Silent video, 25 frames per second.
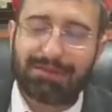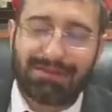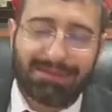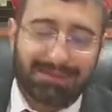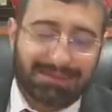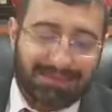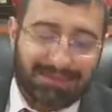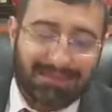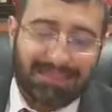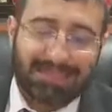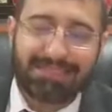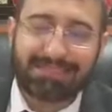
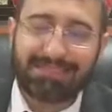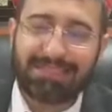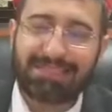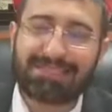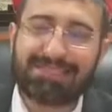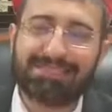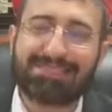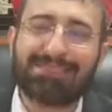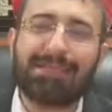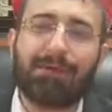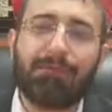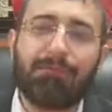this
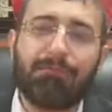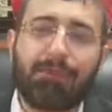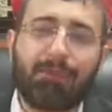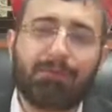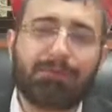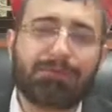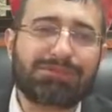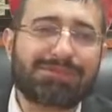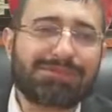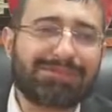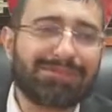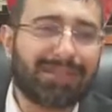is the
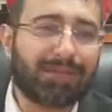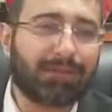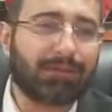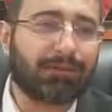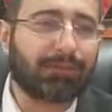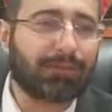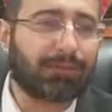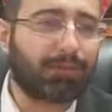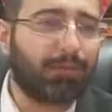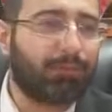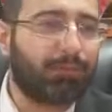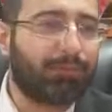most
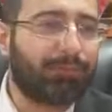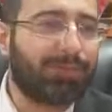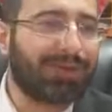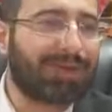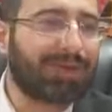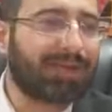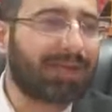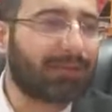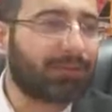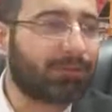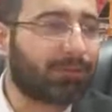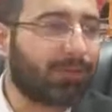secret of
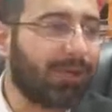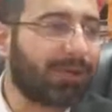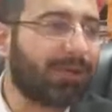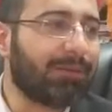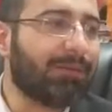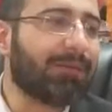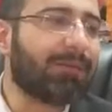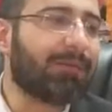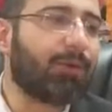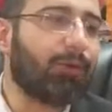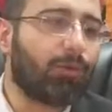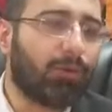Birkat
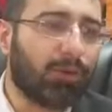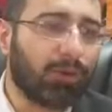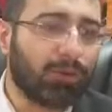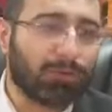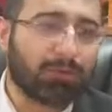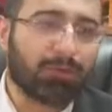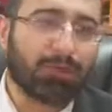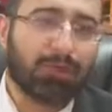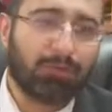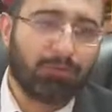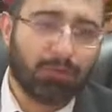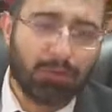Kohanim in the
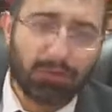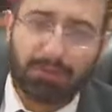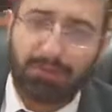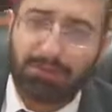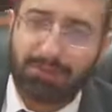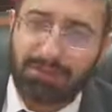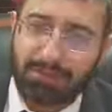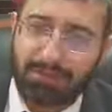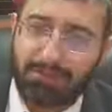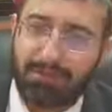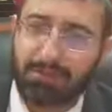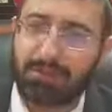world, will you
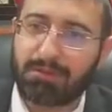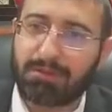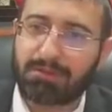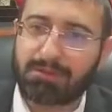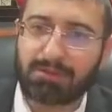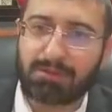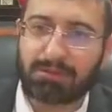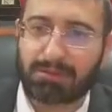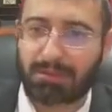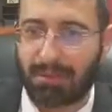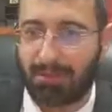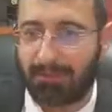believe me? You
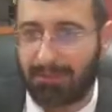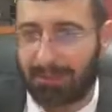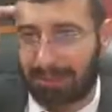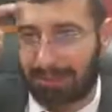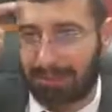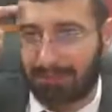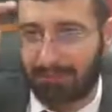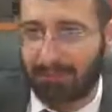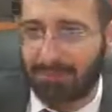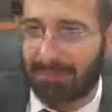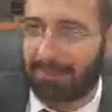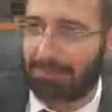say, Rabbi
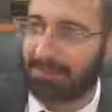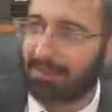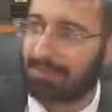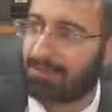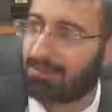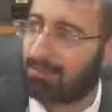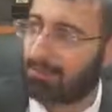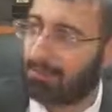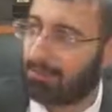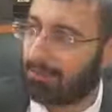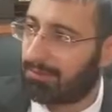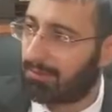Akilov became not
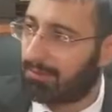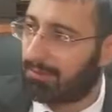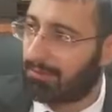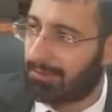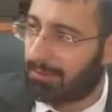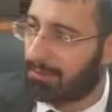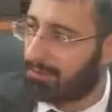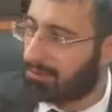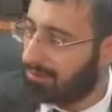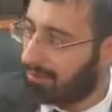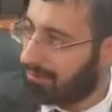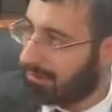known. Where
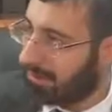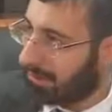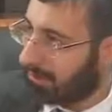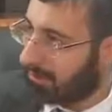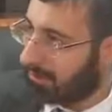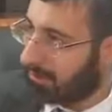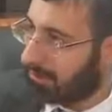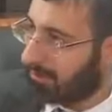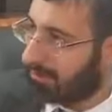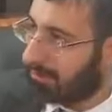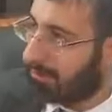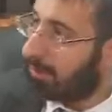do you see Birkat
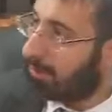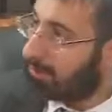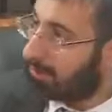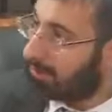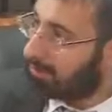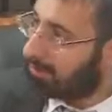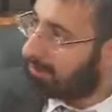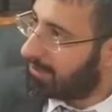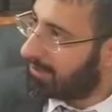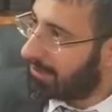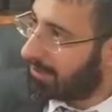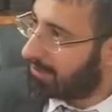Kohanim? Do you
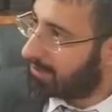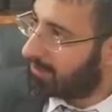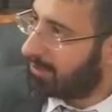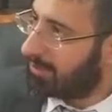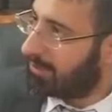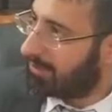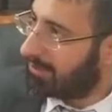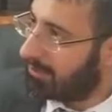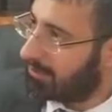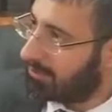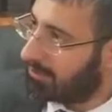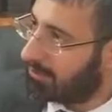see Birkat
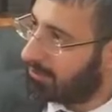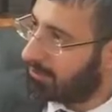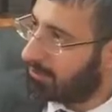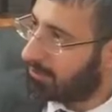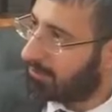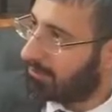Kohanim here?